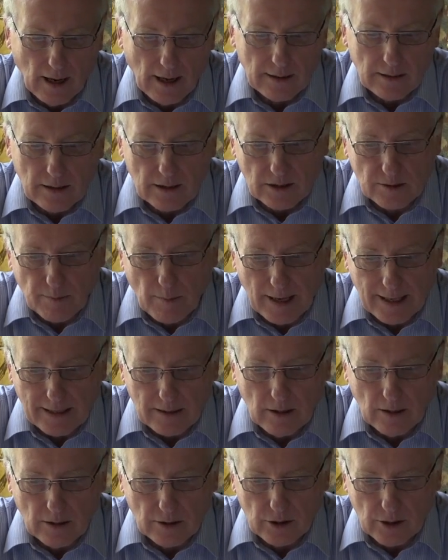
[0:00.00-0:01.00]
Others, by
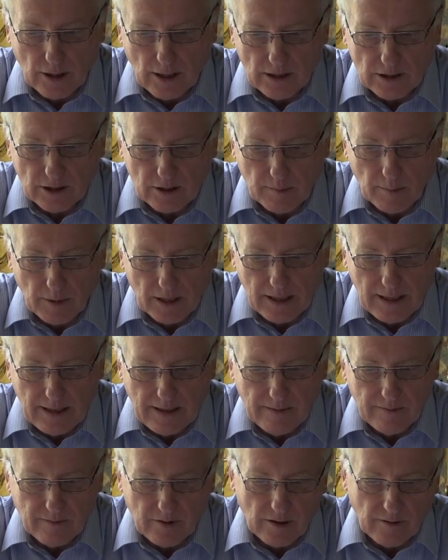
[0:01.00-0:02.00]
contrast, believe